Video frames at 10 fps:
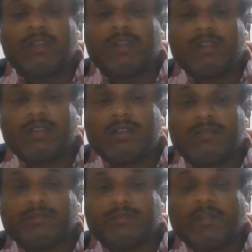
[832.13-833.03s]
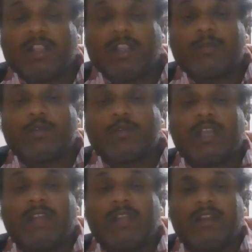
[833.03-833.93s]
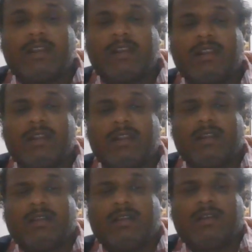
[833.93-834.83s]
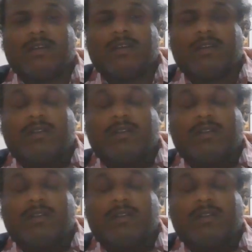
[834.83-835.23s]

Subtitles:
up to the level, uh,